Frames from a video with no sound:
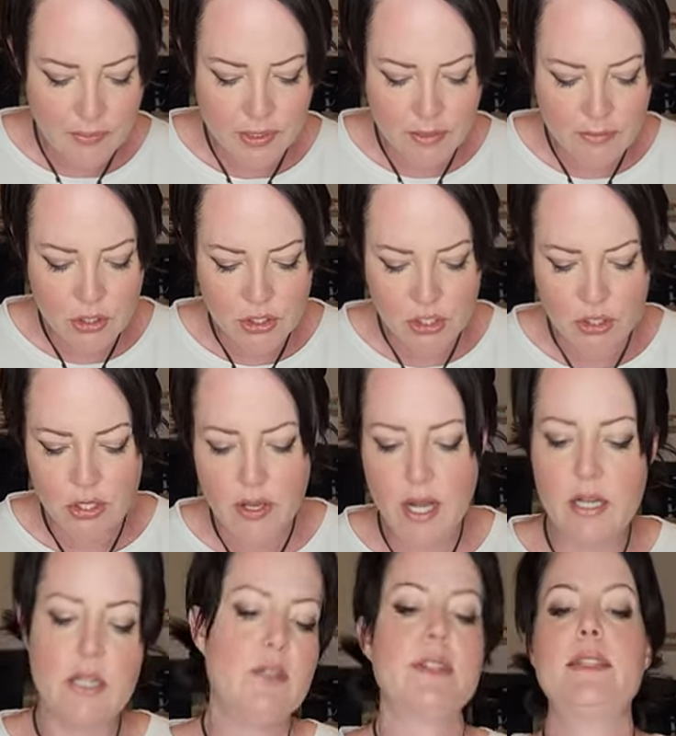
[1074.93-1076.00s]
But I'm gonna show you how
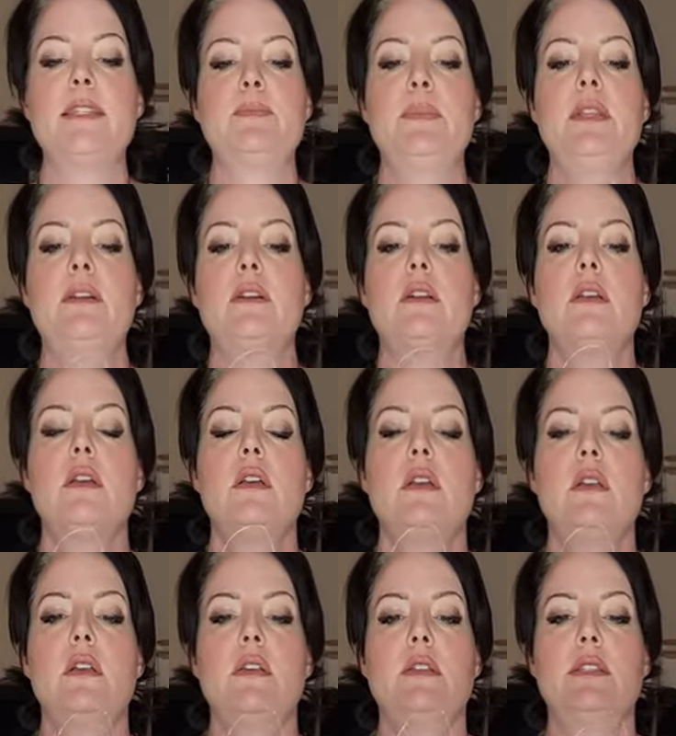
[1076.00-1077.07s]
to use the speeder.
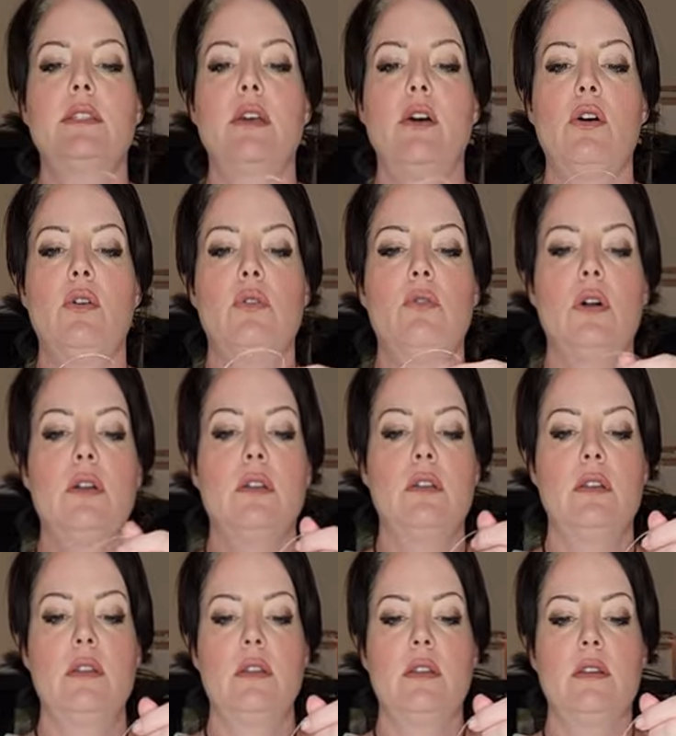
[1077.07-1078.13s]
So
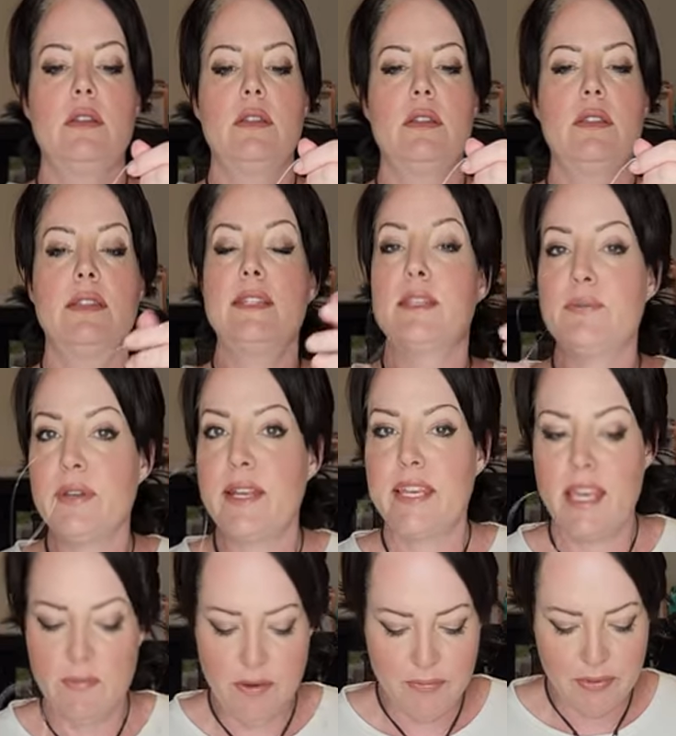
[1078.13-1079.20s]
this is what I
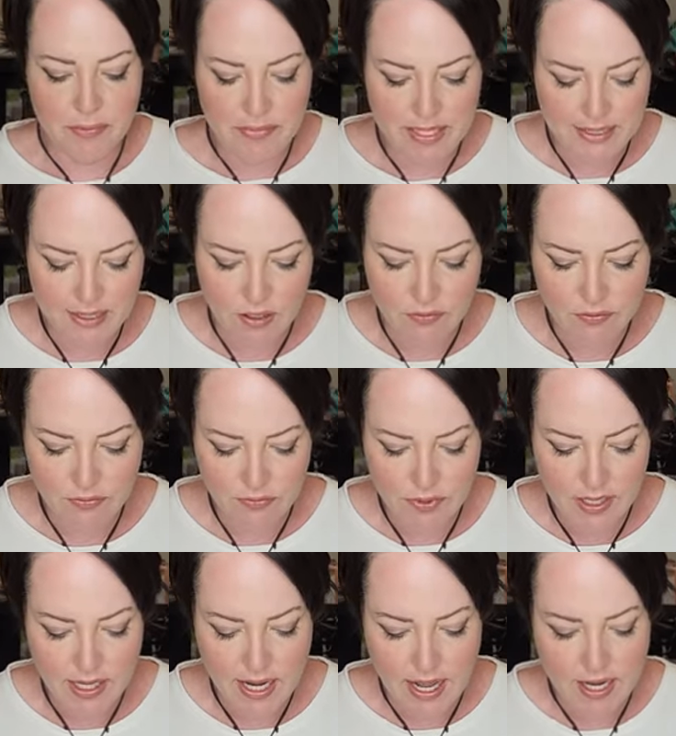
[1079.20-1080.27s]
came up with myself
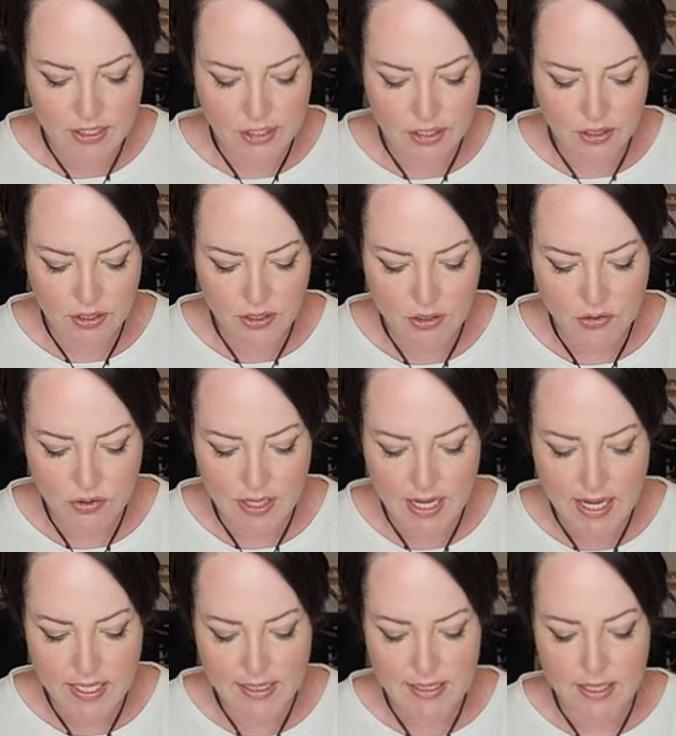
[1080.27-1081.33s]
when I had to
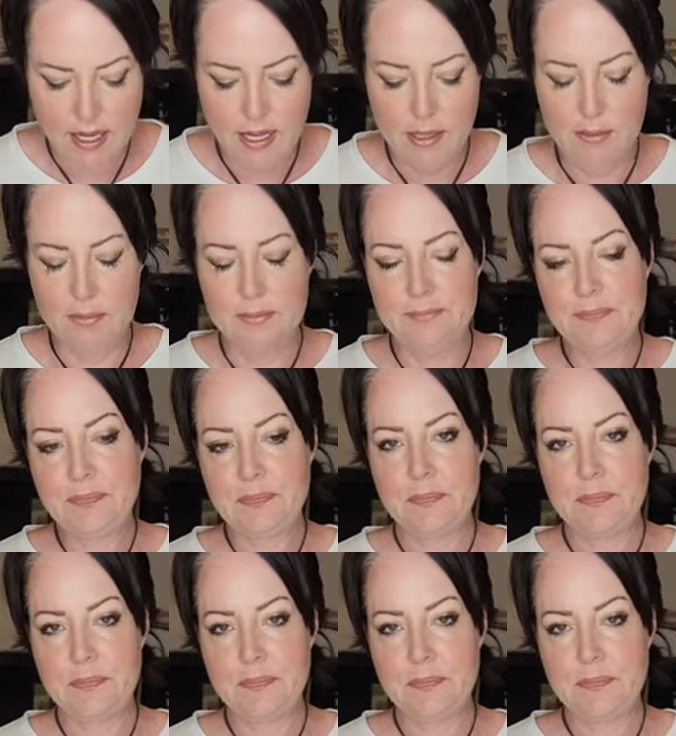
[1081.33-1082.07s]
create um,